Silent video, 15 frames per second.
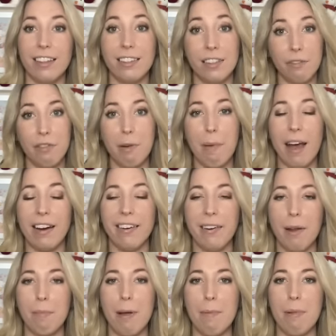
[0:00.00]
This is a free pattern
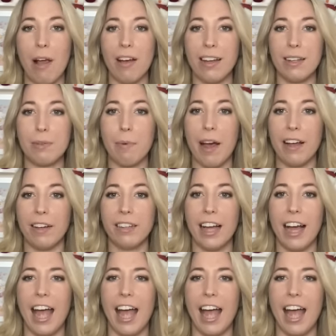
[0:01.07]
on my blog as well.